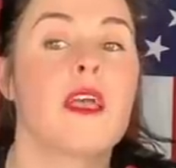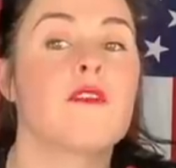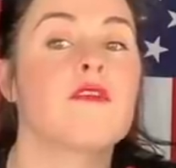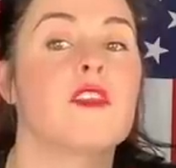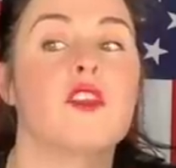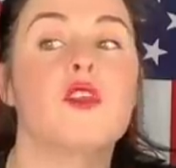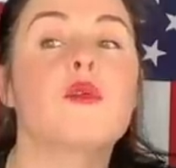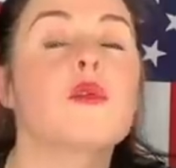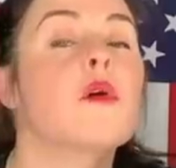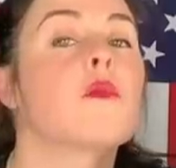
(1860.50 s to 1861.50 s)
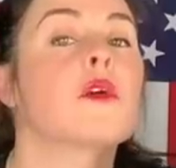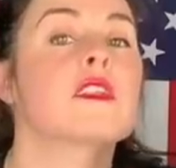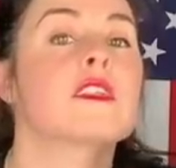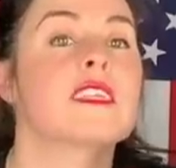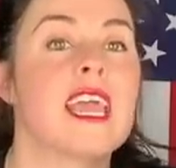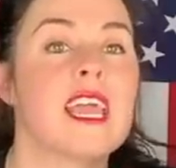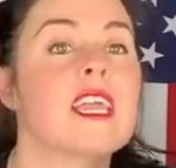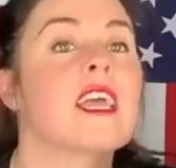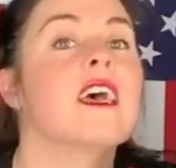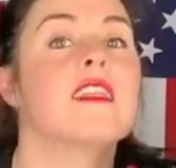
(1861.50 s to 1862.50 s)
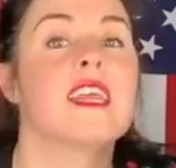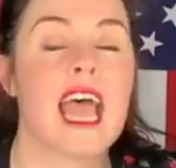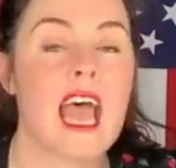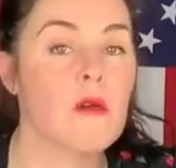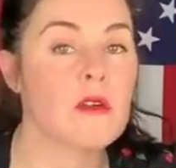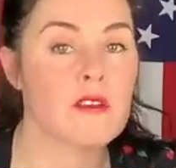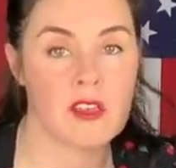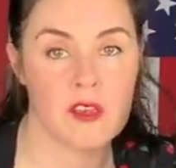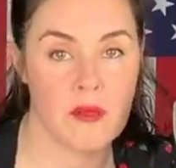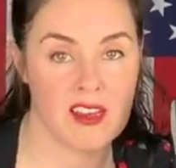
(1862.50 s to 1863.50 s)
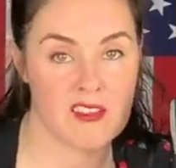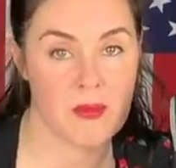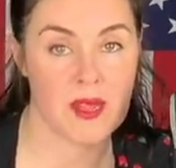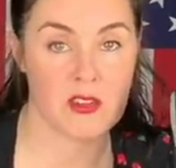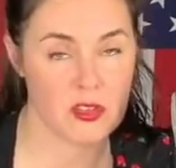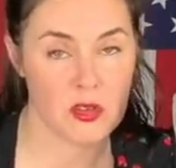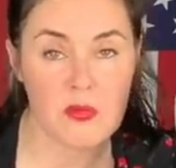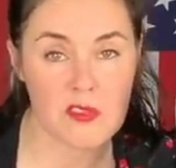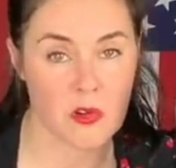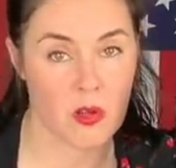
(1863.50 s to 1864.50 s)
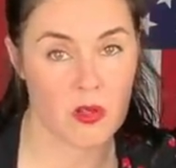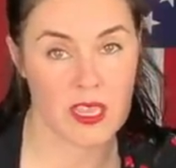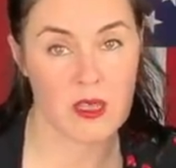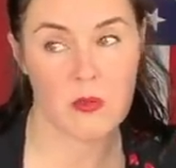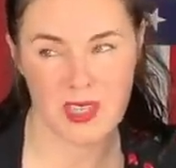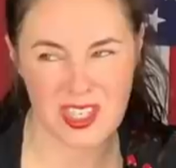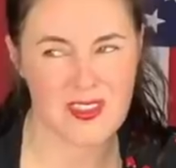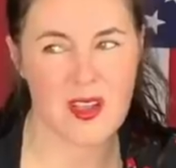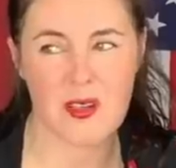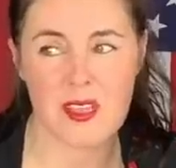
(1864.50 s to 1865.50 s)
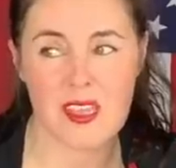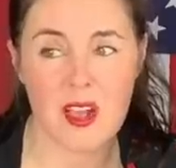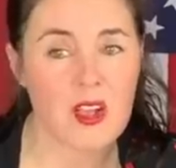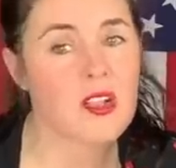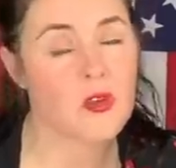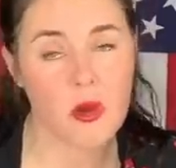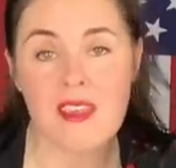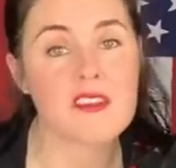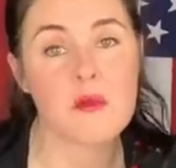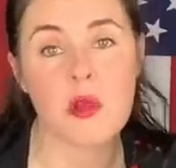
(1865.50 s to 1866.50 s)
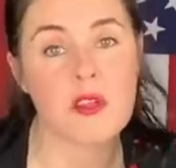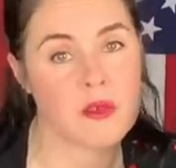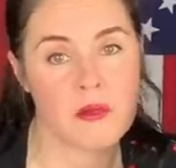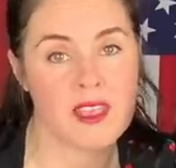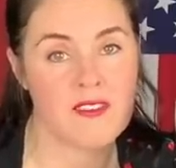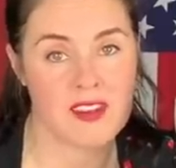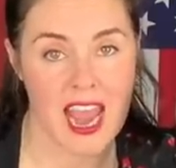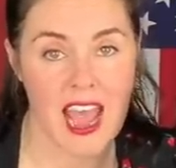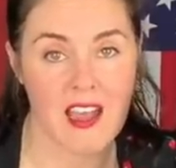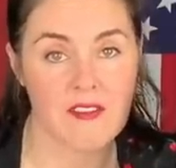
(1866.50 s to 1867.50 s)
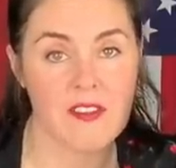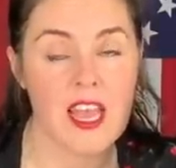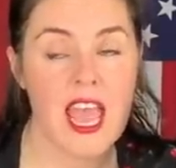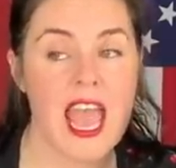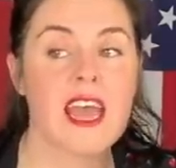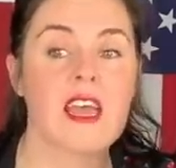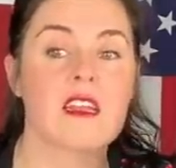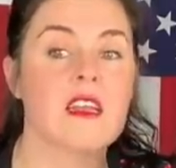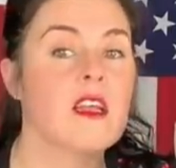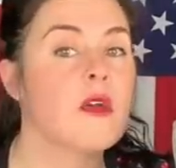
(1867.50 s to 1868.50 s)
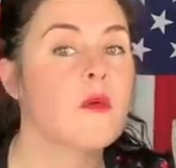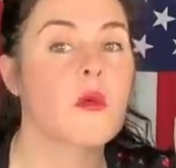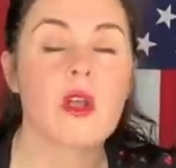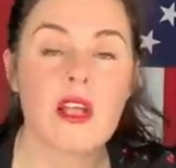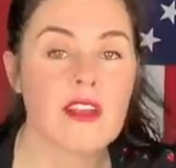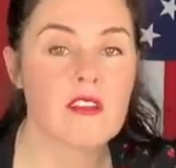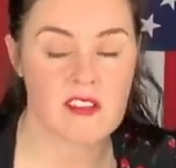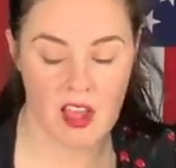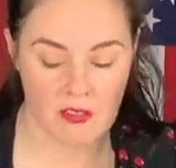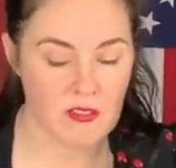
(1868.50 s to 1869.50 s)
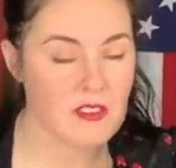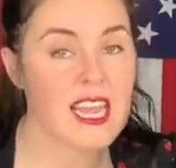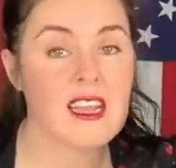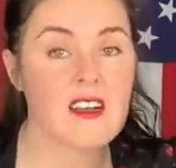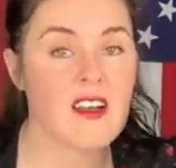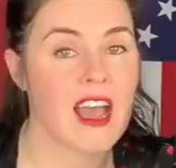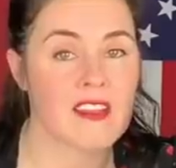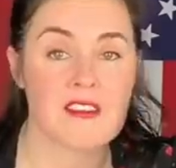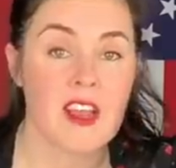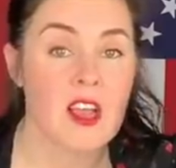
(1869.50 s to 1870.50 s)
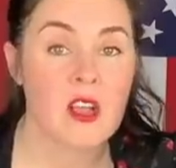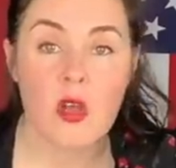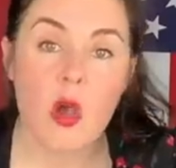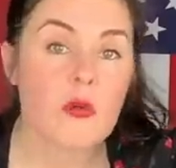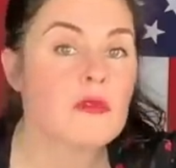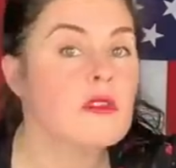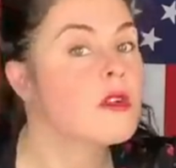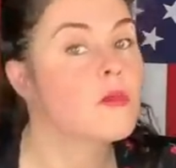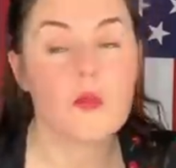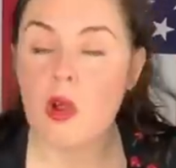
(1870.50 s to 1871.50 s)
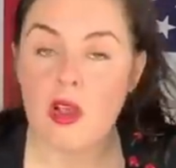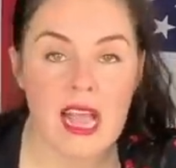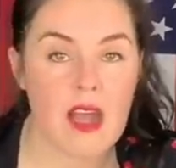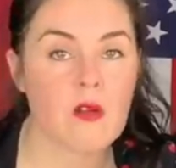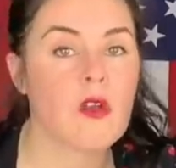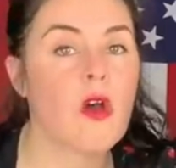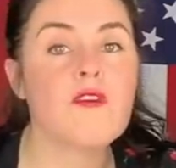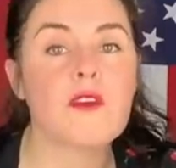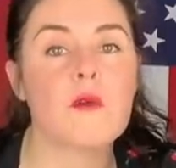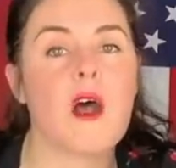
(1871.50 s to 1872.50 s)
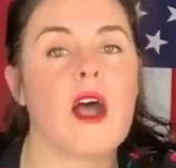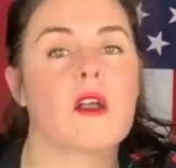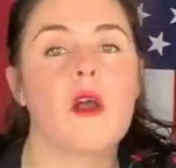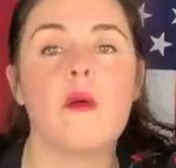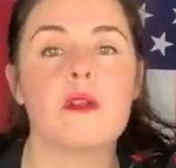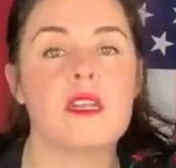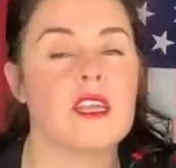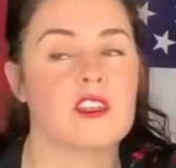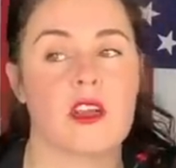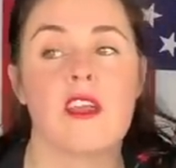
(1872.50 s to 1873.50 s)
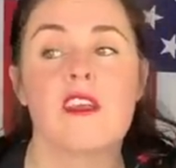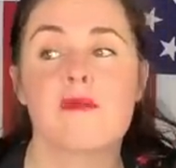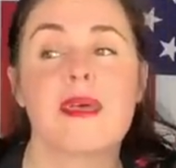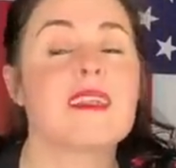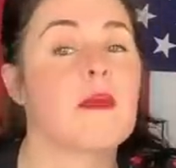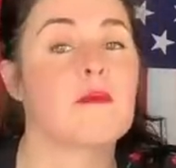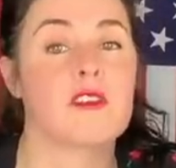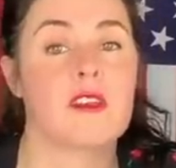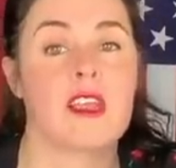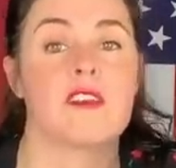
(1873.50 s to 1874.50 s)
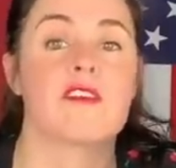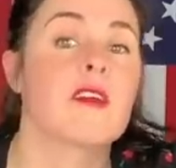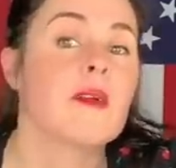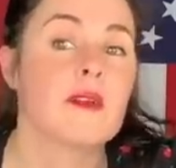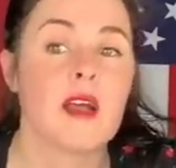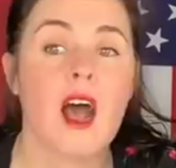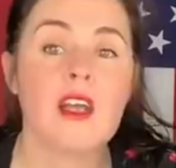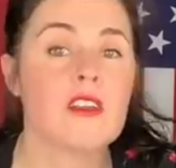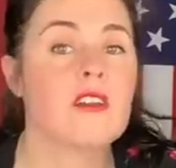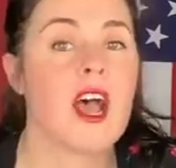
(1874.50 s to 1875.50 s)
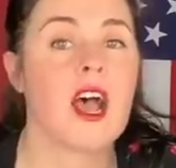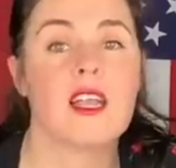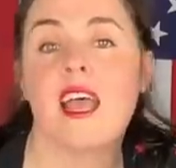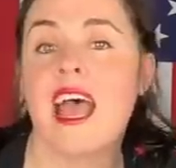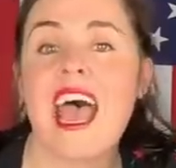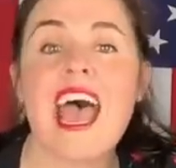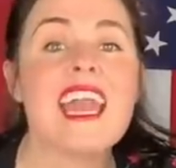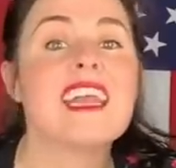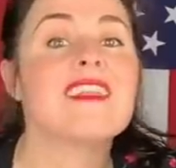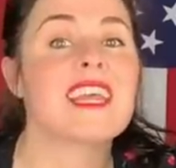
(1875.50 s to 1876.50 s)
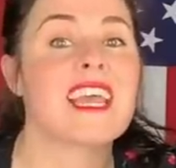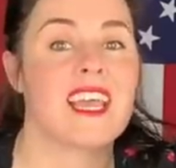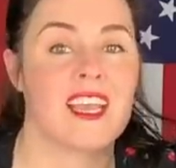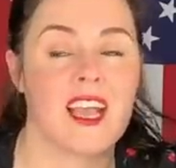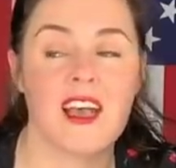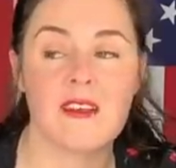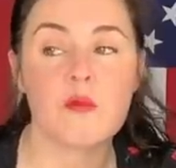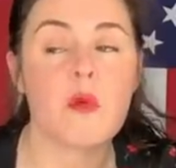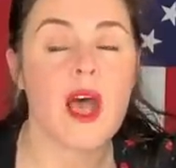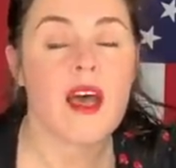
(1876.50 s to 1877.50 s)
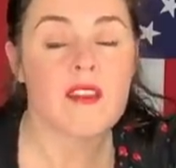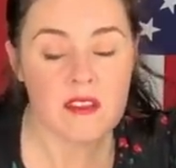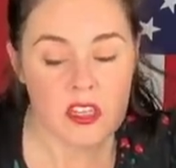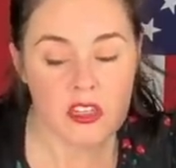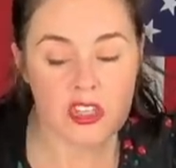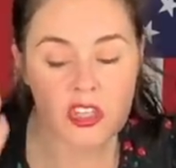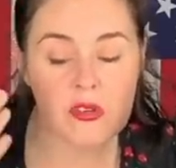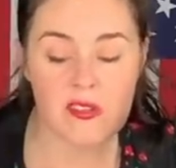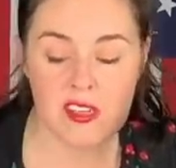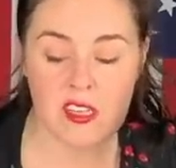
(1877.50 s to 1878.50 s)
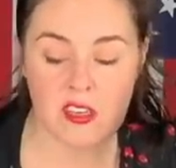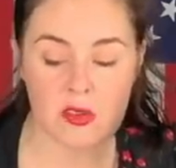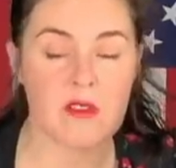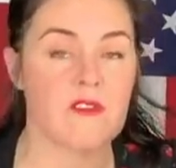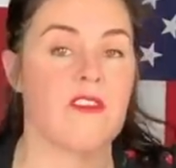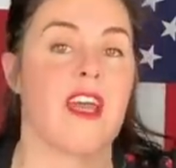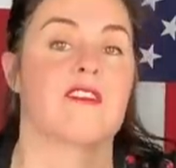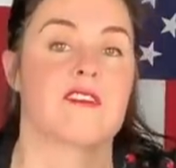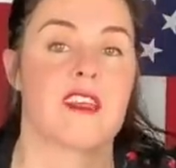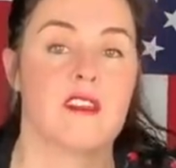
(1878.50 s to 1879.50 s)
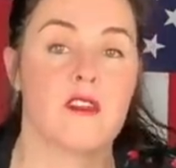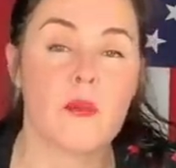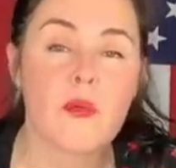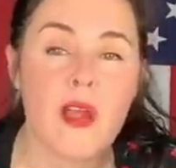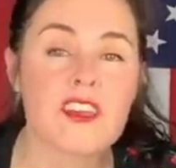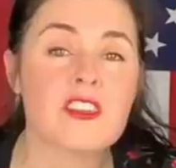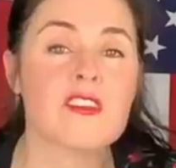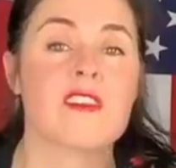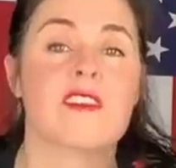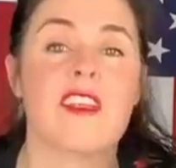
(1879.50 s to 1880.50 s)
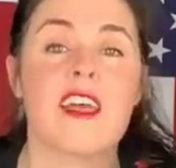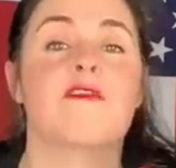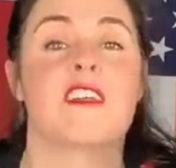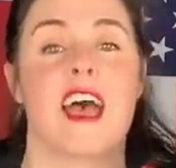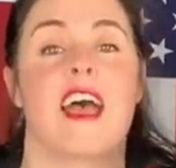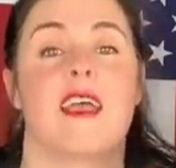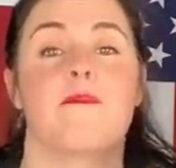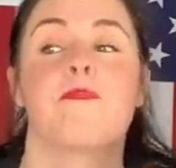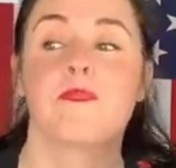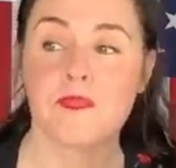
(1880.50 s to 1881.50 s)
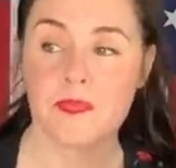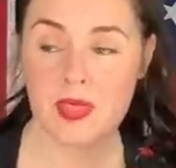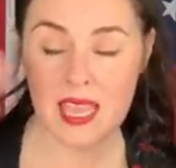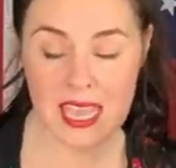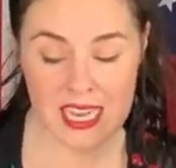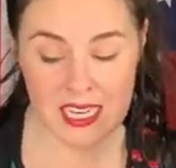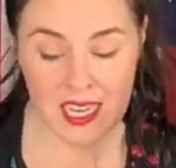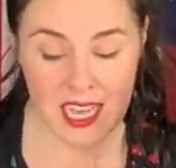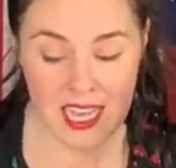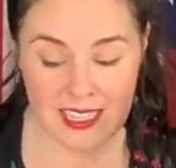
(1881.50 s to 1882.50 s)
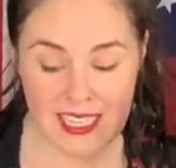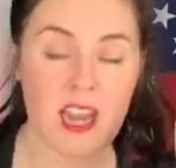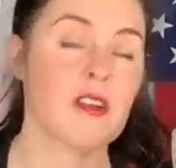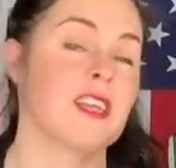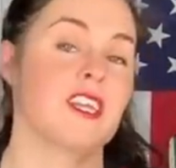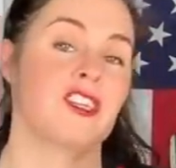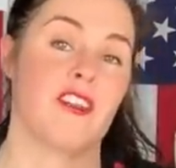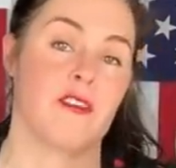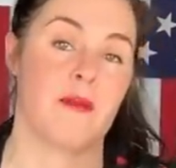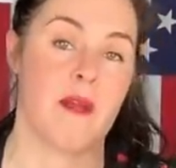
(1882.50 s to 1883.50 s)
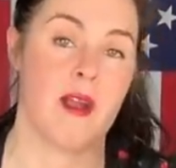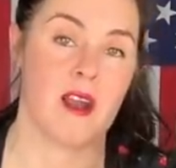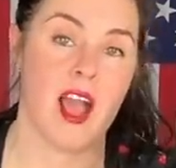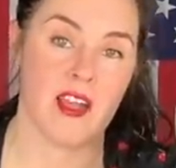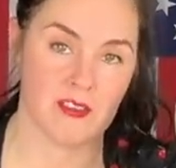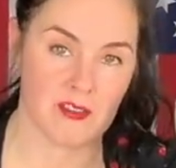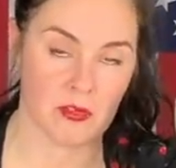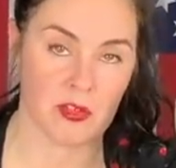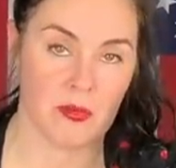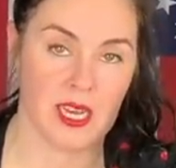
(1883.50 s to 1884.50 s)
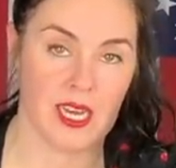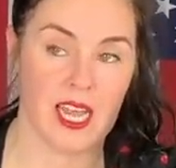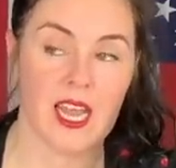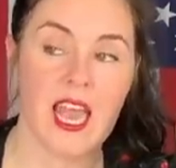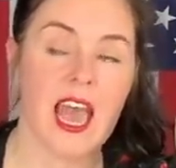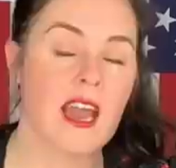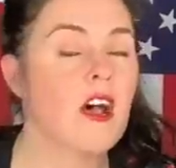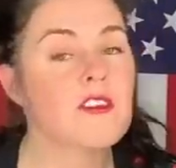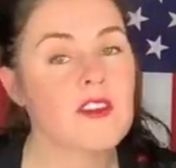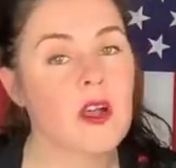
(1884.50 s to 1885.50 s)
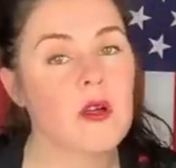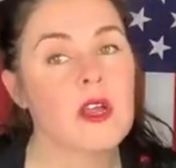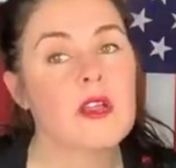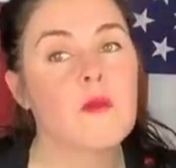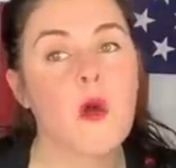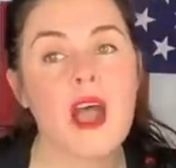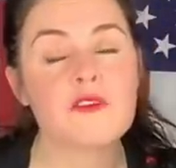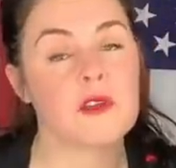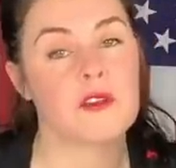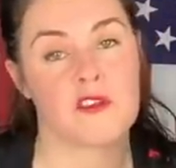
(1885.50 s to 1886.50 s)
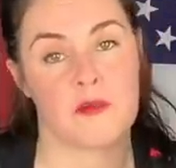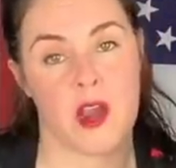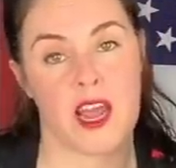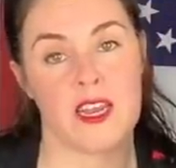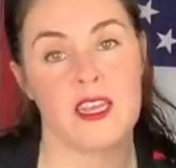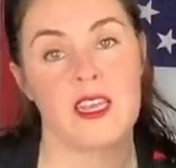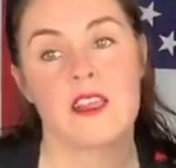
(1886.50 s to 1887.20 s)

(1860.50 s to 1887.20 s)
if you were to take the hour that you might spend doom scrolling, which is a crazy word that we even have, and work on yourself. Take a class. Go work out, go for a walk, go in nature, spend time with your kids, hug your dog, anything uh, other than choosing to invest your precious lifetime in tearing each other apart on social media. And also, watch what you spread